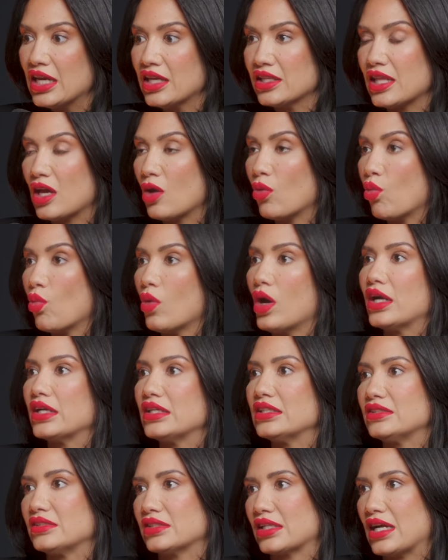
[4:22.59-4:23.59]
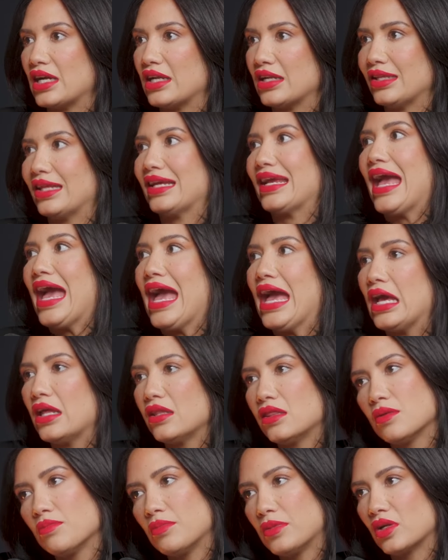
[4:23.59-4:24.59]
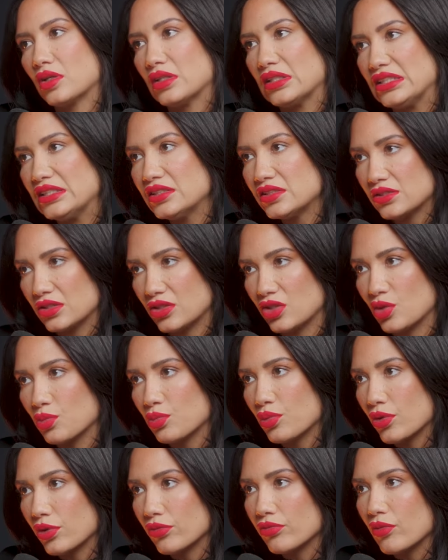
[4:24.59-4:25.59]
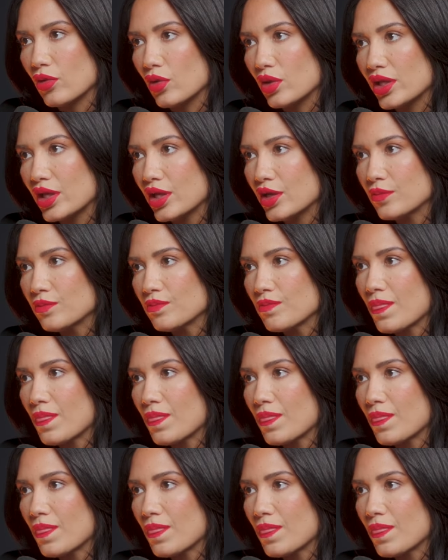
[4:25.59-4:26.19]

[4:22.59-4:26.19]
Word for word: that wanted to kind of like add the Middle East to their portfolio.